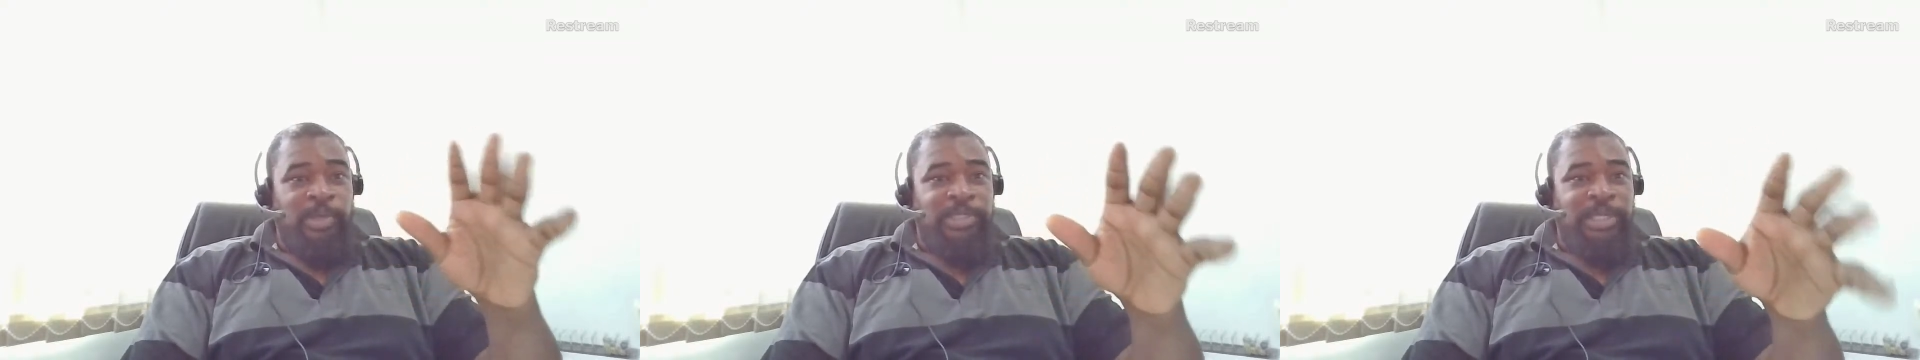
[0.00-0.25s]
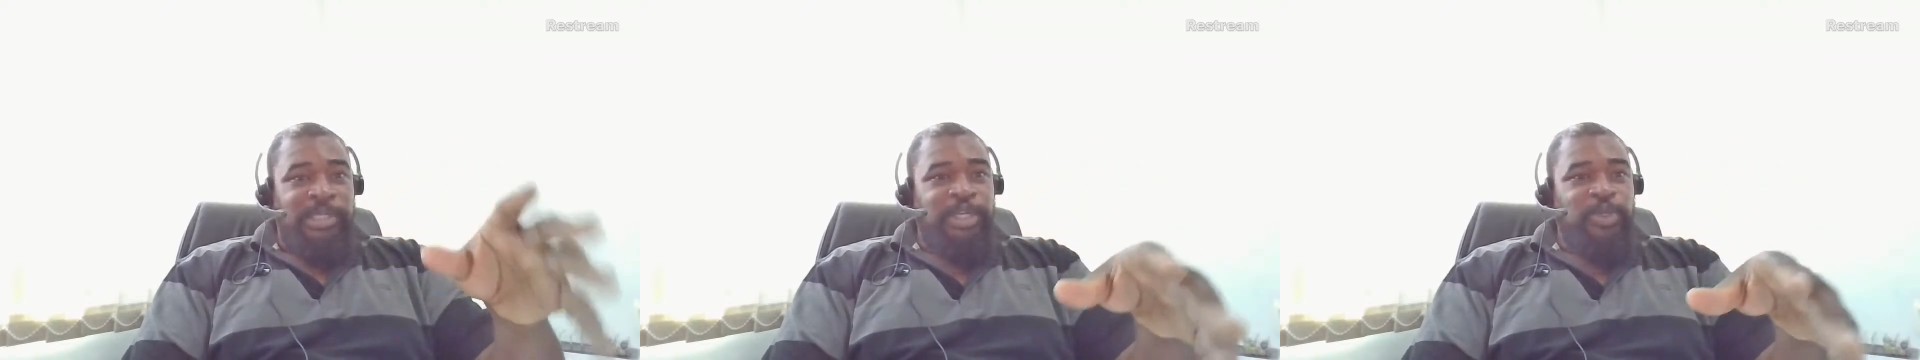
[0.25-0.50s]

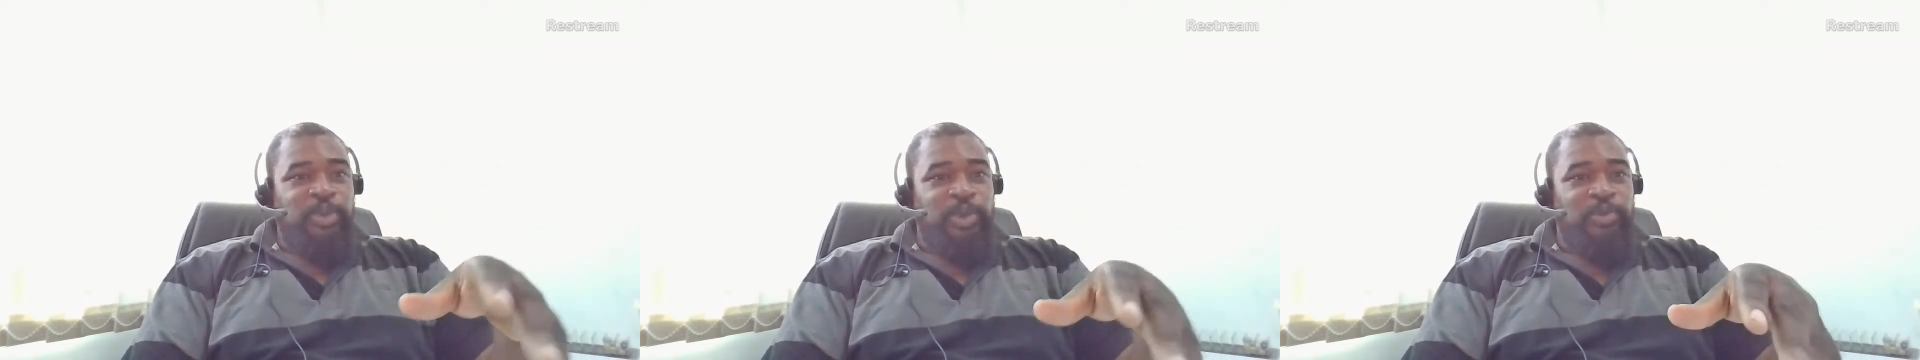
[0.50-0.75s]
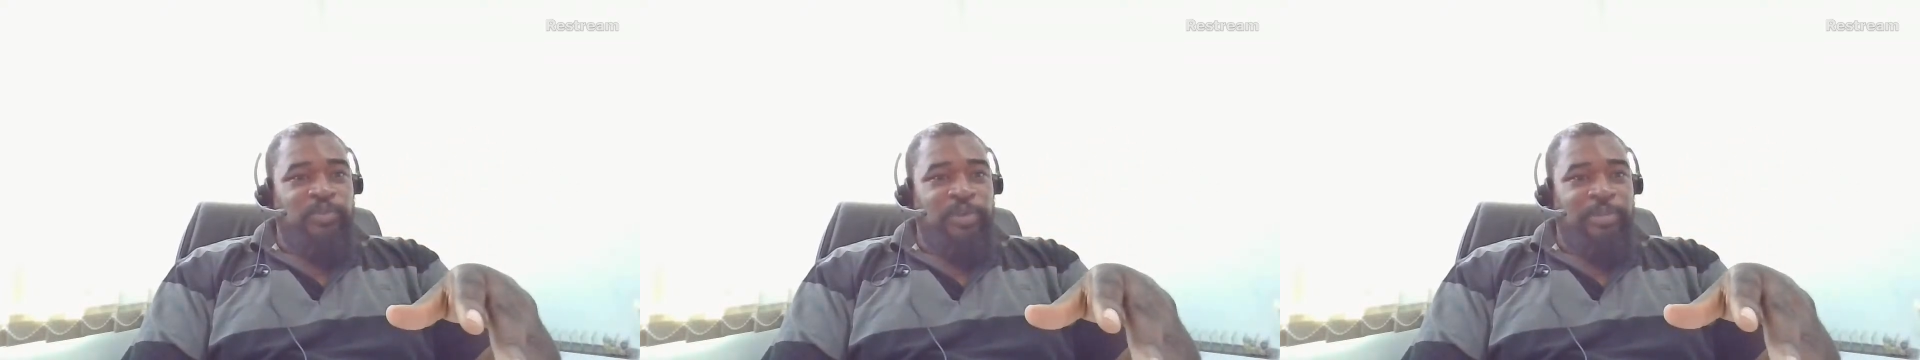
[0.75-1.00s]
monies that I
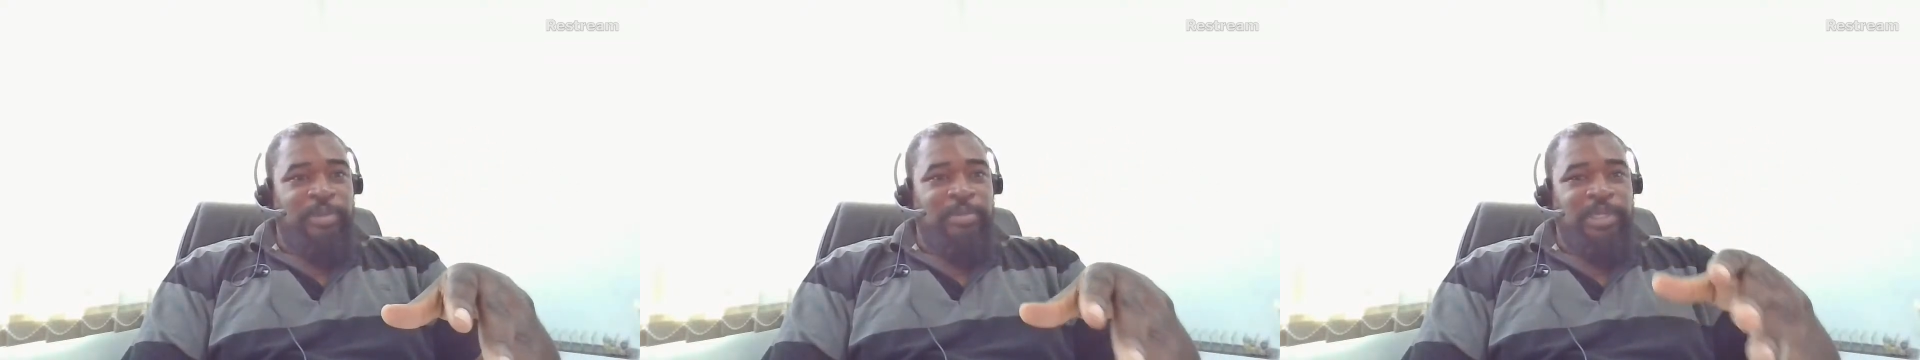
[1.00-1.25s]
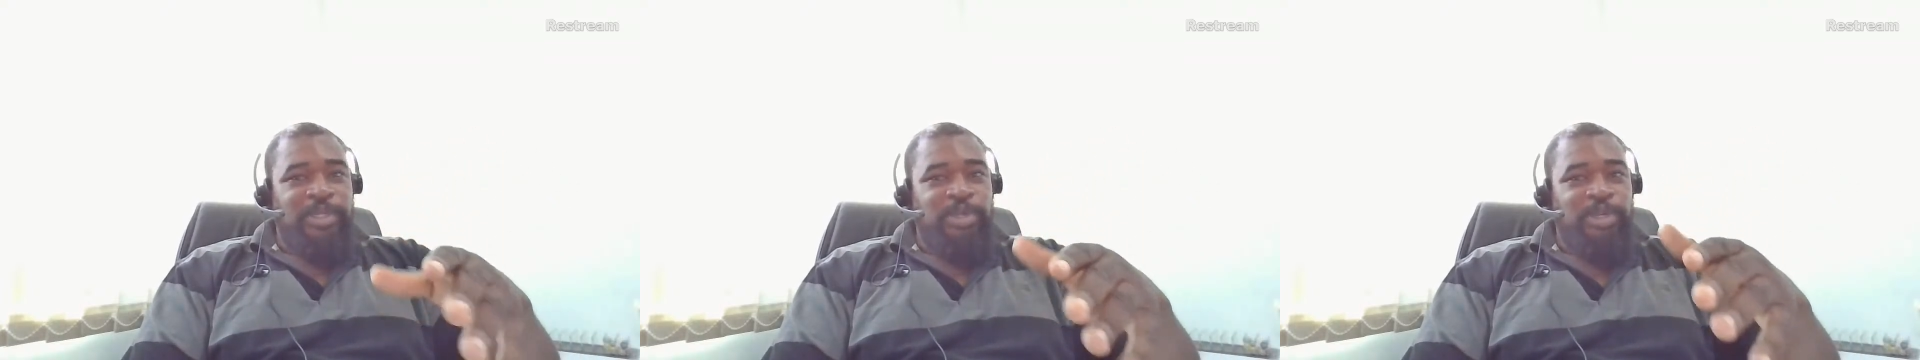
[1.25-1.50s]
showed you from
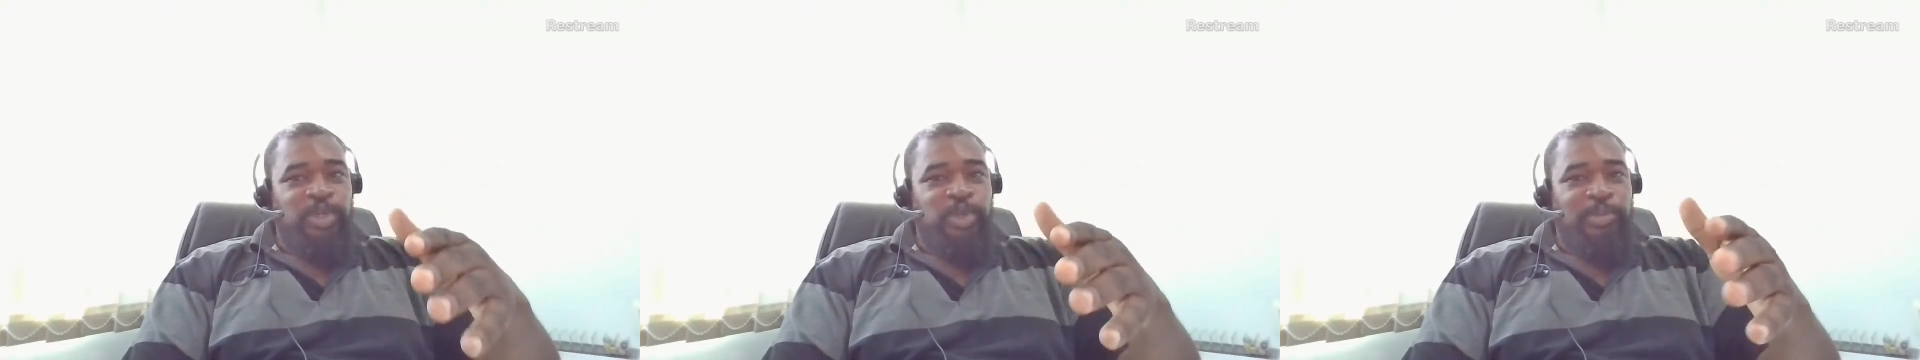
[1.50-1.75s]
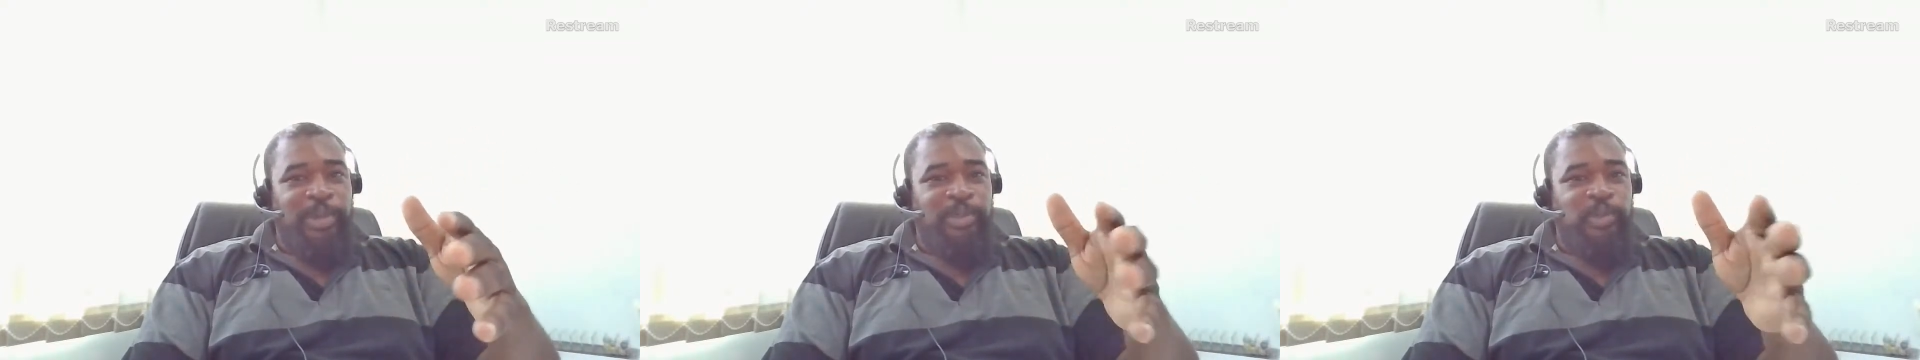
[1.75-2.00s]
the ministry, the
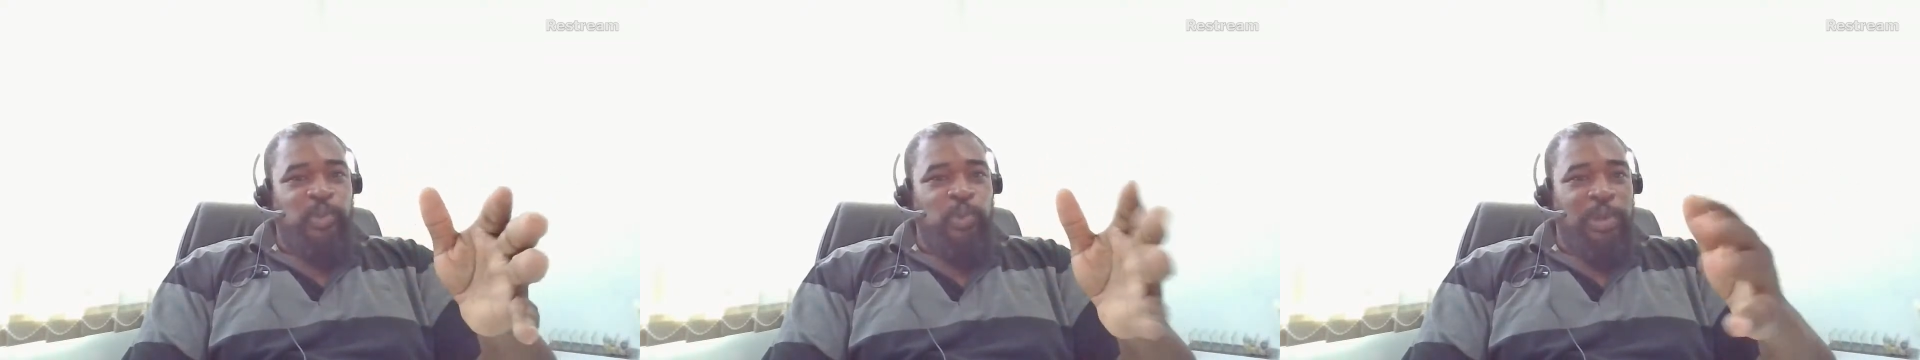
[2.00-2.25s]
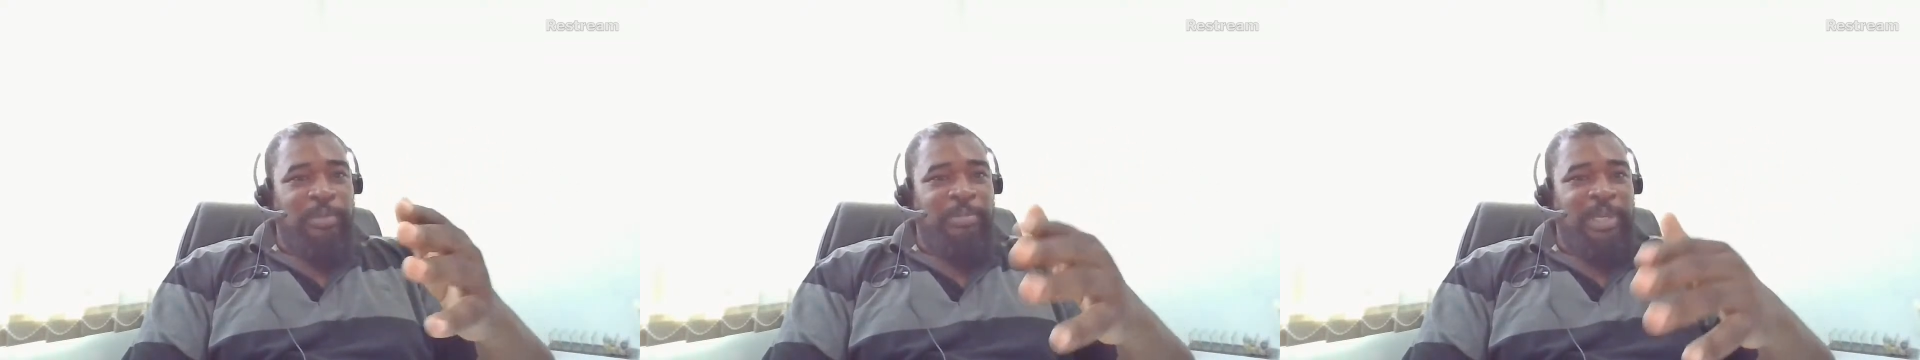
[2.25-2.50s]

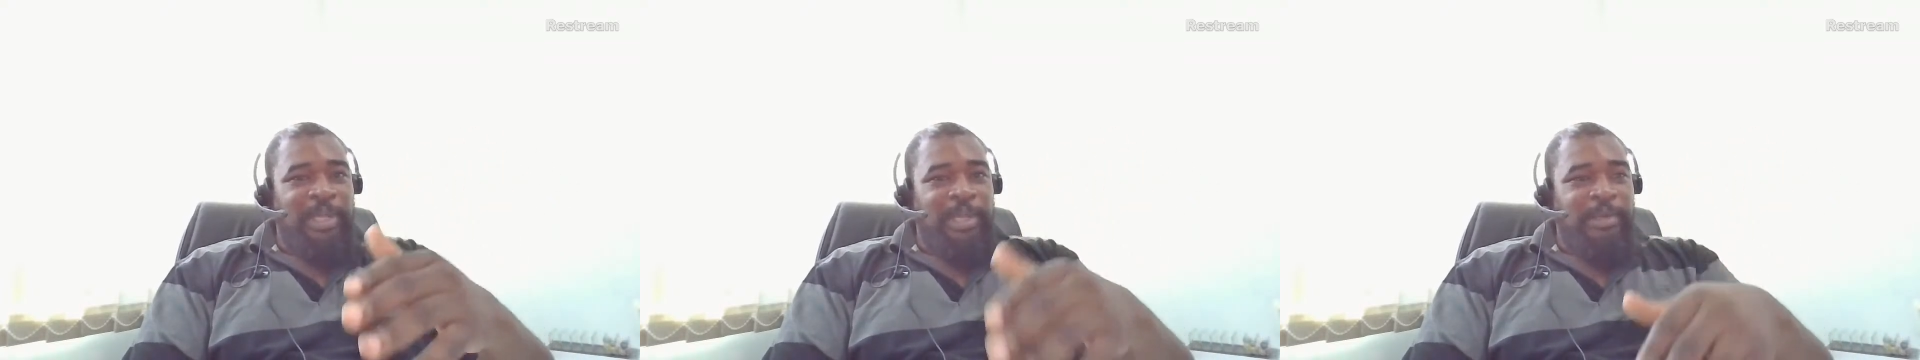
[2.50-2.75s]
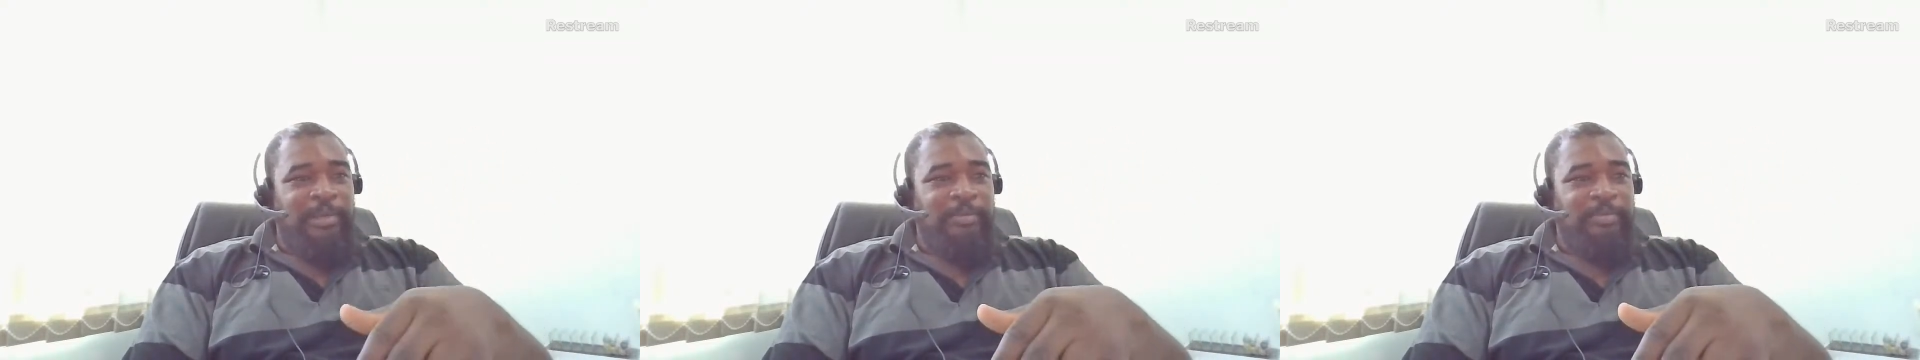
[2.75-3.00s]
3.21
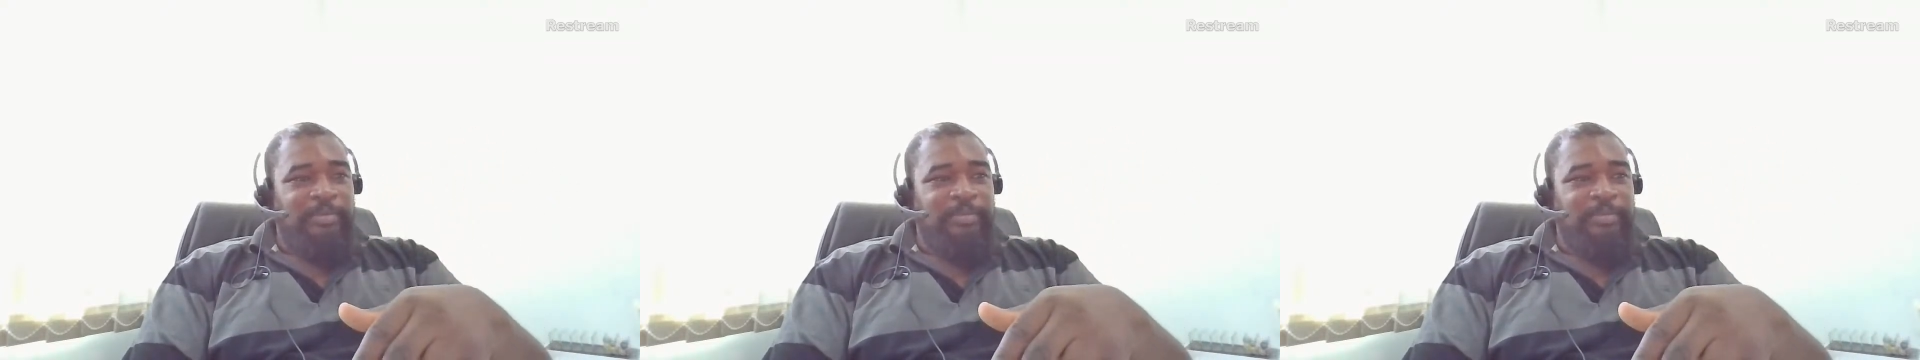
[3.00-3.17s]
billion